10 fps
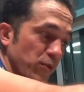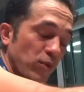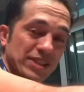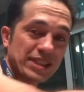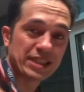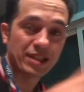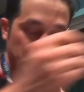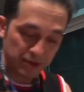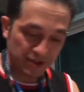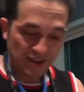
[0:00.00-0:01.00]
There wasn't a
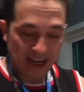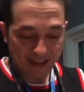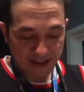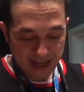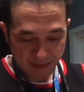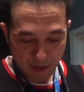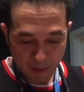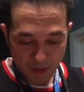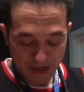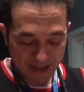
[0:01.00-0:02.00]
clip because I had the camera
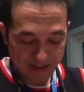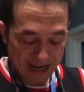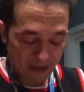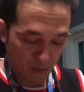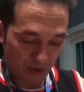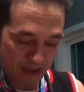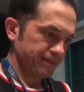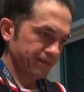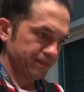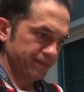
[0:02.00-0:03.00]
pointed downwards.
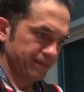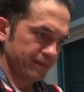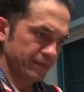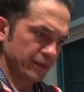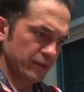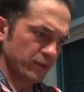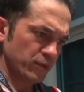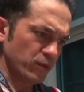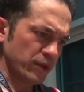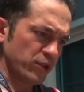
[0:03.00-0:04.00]

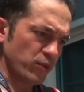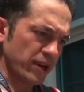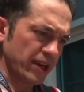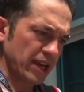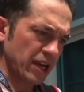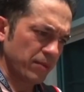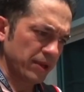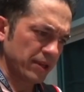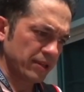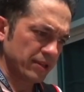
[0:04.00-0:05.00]
When you wearing a helmet,